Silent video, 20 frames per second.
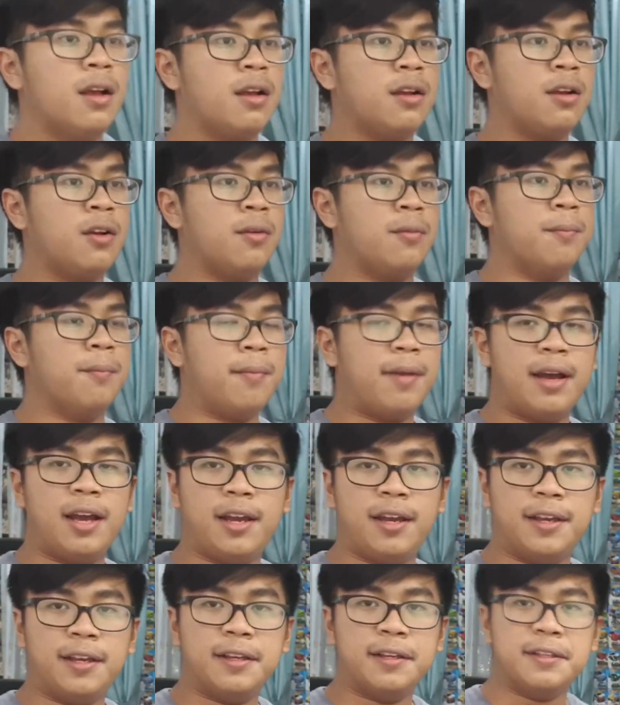Oh
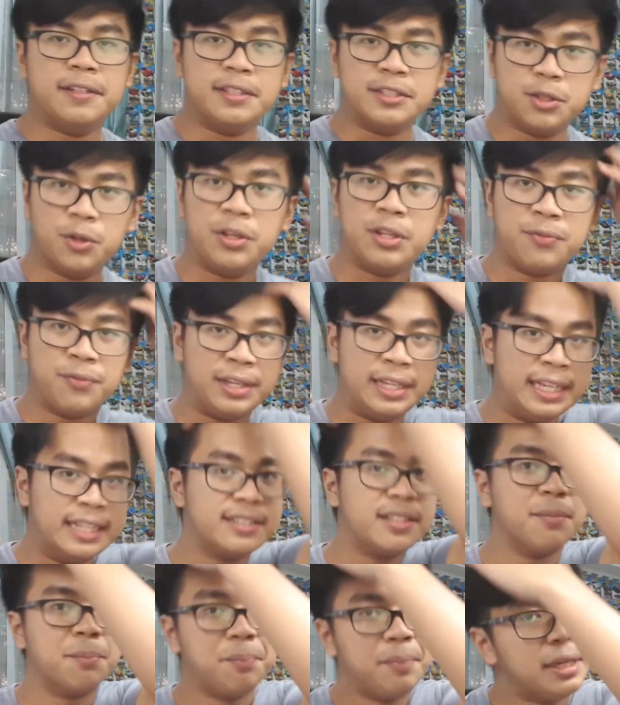my. So it really
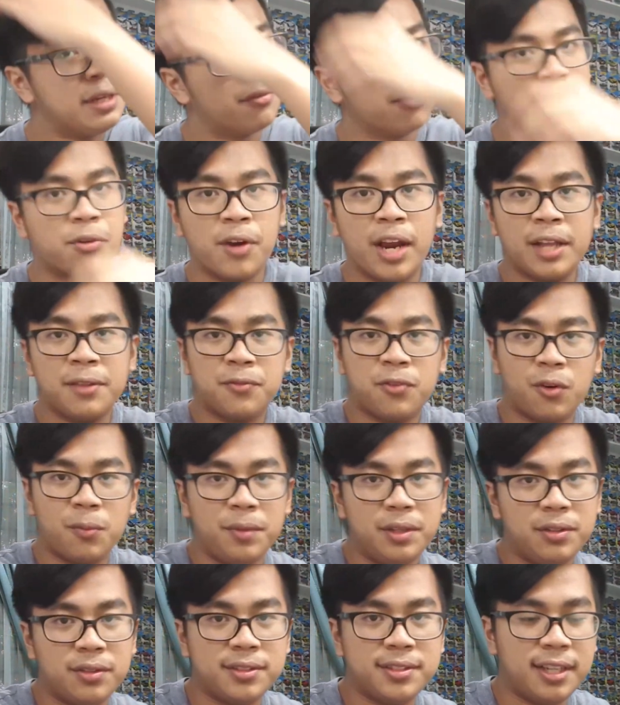is a big regret for
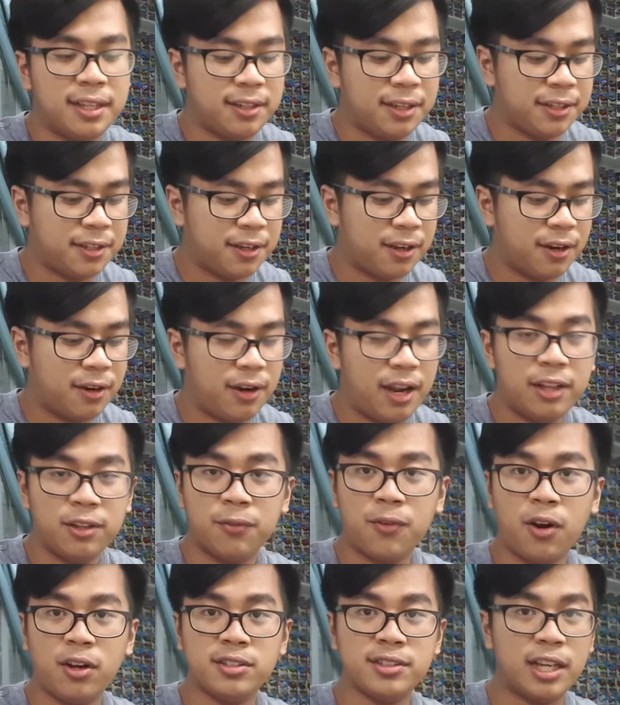me to sell that car. And
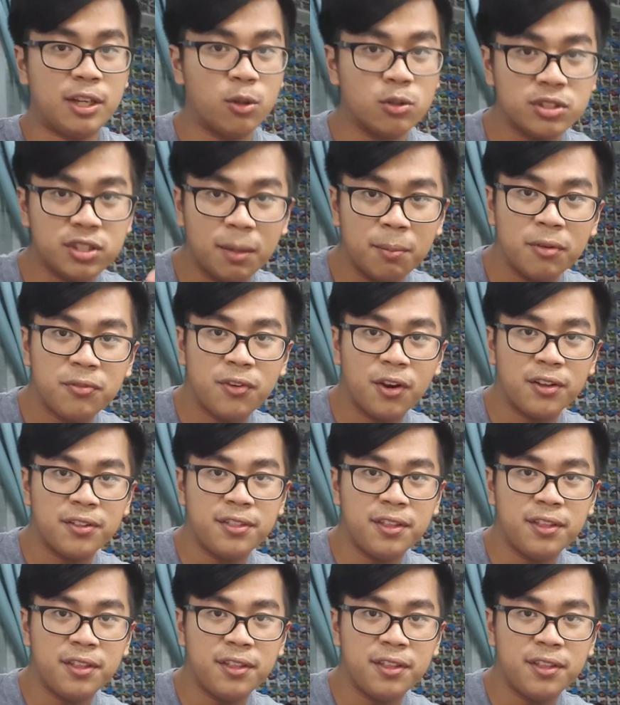of course, I know some of you are